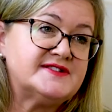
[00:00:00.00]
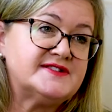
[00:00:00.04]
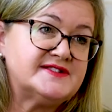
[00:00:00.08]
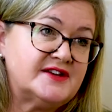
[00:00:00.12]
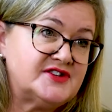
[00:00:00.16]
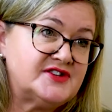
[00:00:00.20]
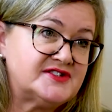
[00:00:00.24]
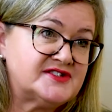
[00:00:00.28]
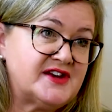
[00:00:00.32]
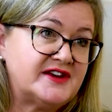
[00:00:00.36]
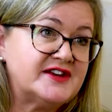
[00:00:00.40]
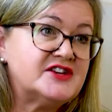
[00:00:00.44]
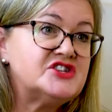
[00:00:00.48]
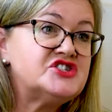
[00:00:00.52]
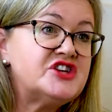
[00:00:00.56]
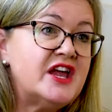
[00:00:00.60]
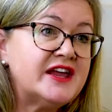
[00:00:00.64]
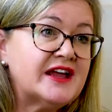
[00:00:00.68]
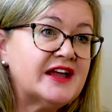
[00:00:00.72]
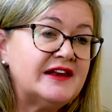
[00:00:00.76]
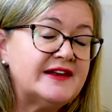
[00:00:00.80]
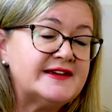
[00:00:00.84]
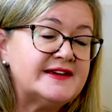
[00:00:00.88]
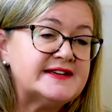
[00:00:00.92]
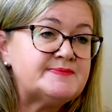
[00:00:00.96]
are just done in
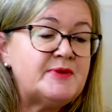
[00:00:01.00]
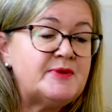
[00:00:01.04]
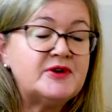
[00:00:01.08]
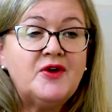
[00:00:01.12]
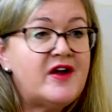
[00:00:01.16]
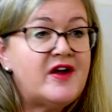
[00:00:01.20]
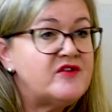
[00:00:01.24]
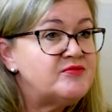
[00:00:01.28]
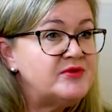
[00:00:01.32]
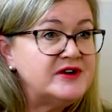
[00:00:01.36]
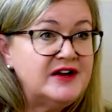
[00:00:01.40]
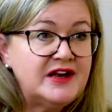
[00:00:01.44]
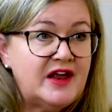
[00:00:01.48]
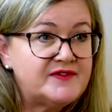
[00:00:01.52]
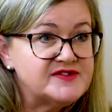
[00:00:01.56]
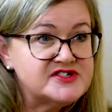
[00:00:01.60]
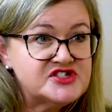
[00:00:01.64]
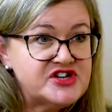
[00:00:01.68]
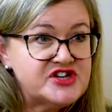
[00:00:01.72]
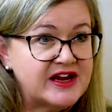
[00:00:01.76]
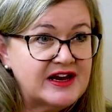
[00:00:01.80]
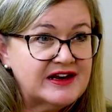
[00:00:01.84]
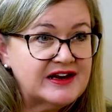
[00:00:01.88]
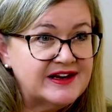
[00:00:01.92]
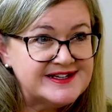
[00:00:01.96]
checklists, but not everybody loves
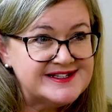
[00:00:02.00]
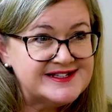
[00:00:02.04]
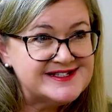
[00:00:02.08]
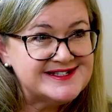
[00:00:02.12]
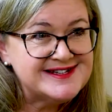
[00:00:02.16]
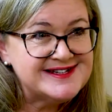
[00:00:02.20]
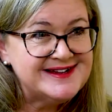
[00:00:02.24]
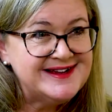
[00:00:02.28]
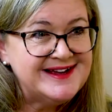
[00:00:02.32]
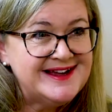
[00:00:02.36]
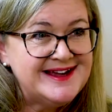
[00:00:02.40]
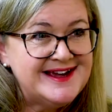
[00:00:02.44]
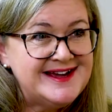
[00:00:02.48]
checklists.